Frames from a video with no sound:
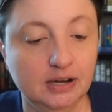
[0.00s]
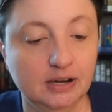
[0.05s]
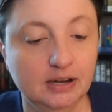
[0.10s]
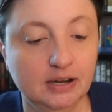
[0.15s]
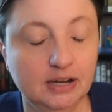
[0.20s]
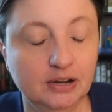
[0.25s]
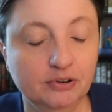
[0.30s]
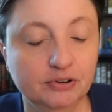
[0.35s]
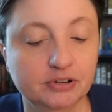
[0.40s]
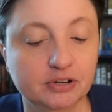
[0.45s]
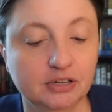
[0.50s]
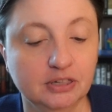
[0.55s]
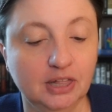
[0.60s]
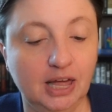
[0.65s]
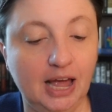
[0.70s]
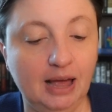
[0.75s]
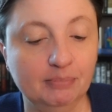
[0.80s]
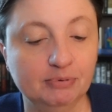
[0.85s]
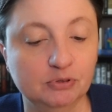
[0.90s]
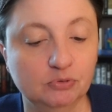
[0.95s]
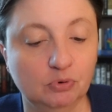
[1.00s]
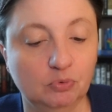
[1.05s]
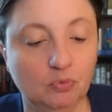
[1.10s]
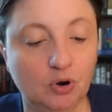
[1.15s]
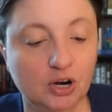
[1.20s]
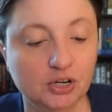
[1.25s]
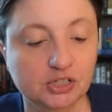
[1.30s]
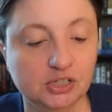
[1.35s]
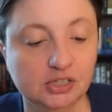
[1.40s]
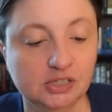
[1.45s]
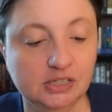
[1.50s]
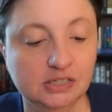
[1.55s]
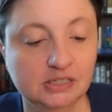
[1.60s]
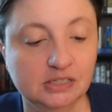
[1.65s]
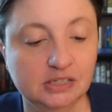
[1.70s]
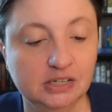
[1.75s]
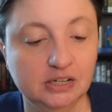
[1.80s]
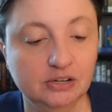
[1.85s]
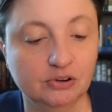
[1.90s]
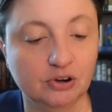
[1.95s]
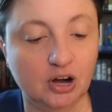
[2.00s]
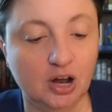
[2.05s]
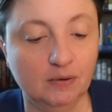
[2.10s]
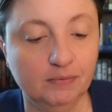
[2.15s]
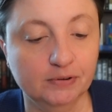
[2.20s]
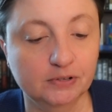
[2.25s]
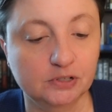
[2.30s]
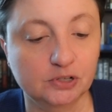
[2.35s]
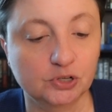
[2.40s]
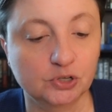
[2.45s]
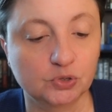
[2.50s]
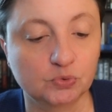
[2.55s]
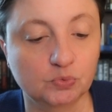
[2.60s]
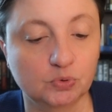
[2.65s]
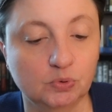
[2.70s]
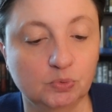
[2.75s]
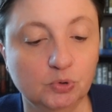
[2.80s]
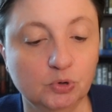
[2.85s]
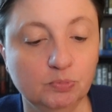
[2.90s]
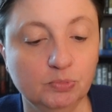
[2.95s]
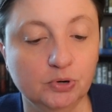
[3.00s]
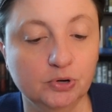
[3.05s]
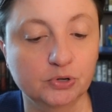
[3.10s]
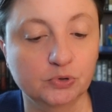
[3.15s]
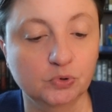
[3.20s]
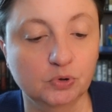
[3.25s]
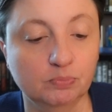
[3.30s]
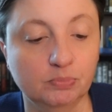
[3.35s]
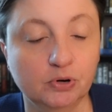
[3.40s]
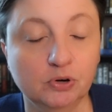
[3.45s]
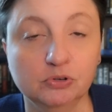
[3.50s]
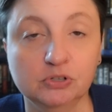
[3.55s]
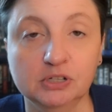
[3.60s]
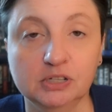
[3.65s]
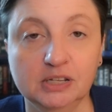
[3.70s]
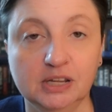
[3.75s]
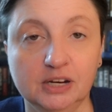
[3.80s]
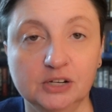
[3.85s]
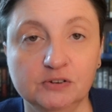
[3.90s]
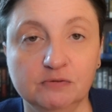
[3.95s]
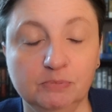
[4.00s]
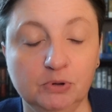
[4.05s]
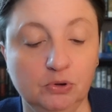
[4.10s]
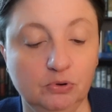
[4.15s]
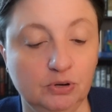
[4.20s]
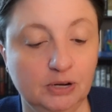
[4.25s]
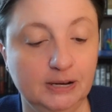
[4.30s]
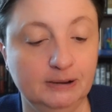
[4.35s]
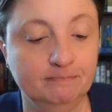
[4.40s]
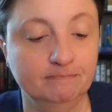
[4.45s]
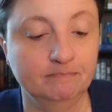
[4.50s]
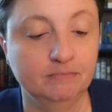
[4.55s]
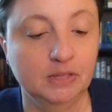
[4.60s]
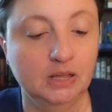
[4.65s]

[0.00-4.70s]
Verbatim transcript: neared collapse when Washington's senior officers were rumored to approach the edge of mutiny.